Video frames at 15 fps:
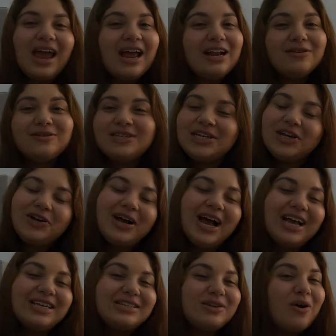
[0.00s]
And I'll see you
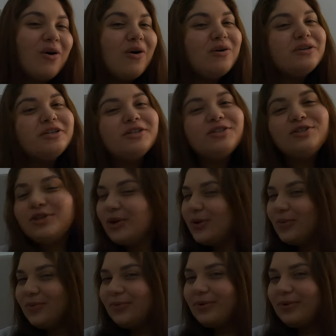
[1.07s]
guys all soon.